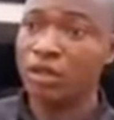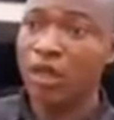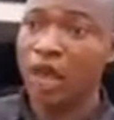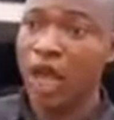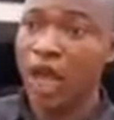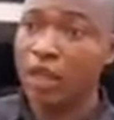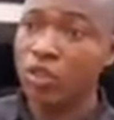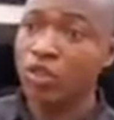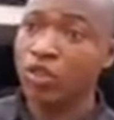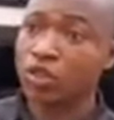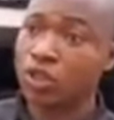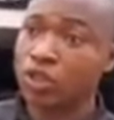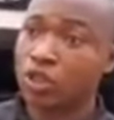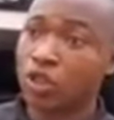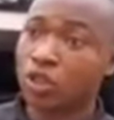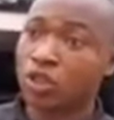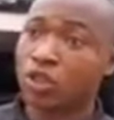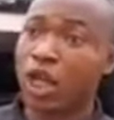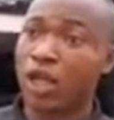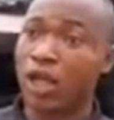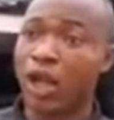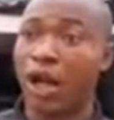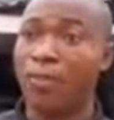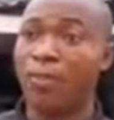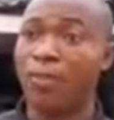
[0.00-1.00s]
and you still
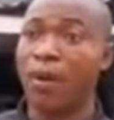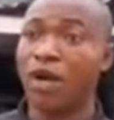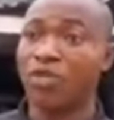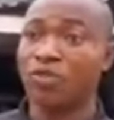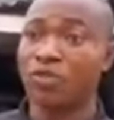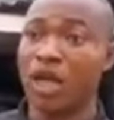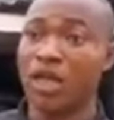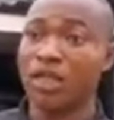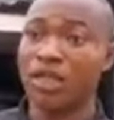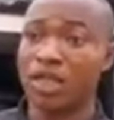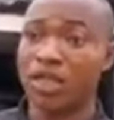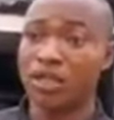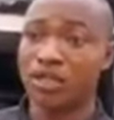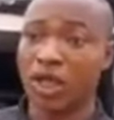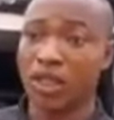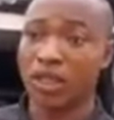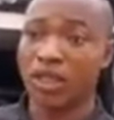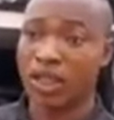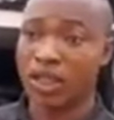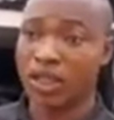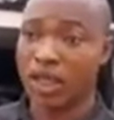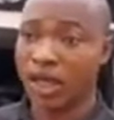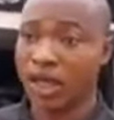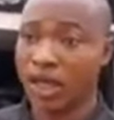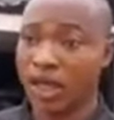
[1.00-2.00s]
talk about
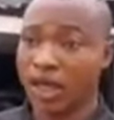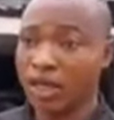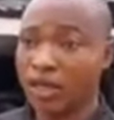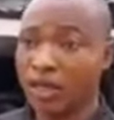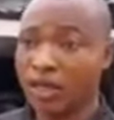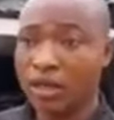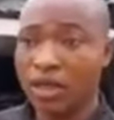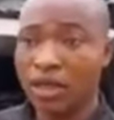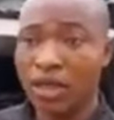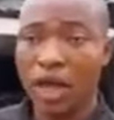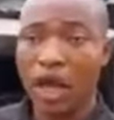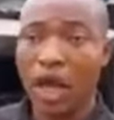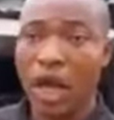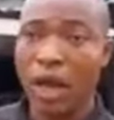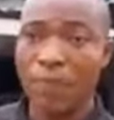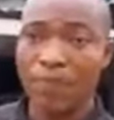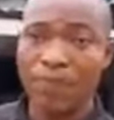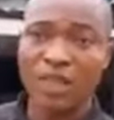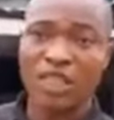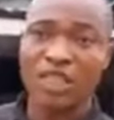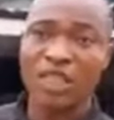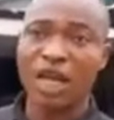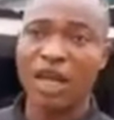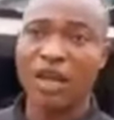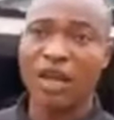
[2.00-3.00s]
2023. I
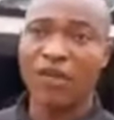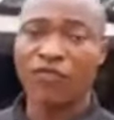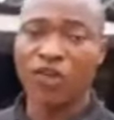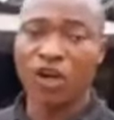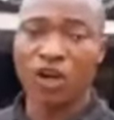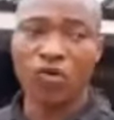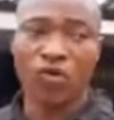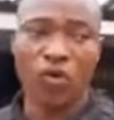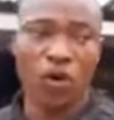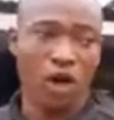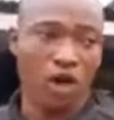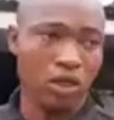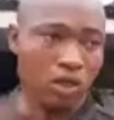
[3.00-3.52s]
pity everyone.